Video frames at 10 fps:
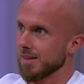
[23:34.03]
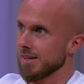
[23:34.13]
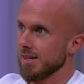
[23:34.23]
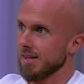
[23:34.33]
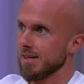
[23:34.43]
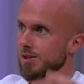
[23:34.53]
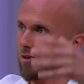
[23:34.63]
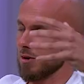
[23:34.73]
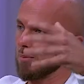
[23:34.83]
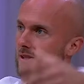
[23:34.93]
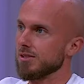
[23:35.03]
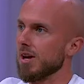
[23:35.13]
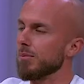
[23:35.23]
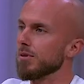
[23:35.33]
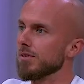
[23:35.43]
and they sharpened the
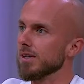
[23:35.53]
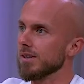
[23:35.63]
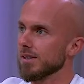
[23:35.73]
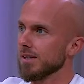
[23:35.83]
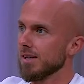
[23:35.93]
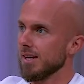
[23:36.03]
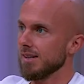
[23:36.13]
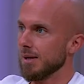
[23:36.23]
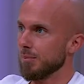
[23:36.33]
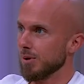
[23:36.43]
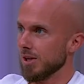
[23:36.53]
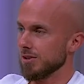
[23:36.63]
top of it and they plunged